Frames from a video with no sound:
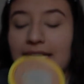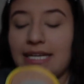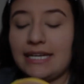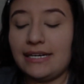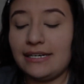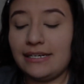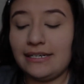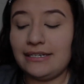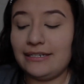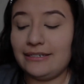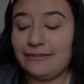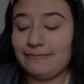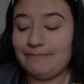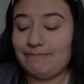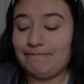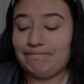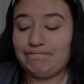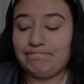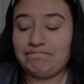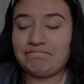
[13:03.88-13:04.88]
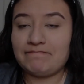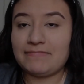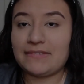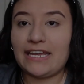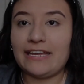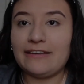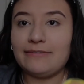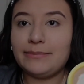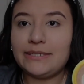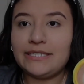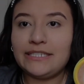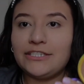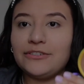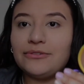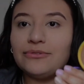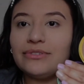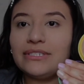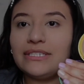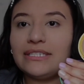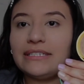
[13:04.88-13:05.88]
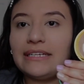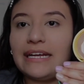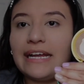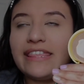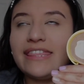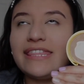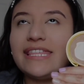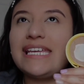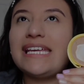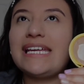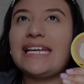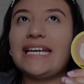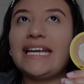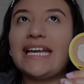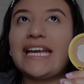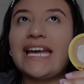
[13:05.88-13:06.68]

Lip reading: I've been using, I think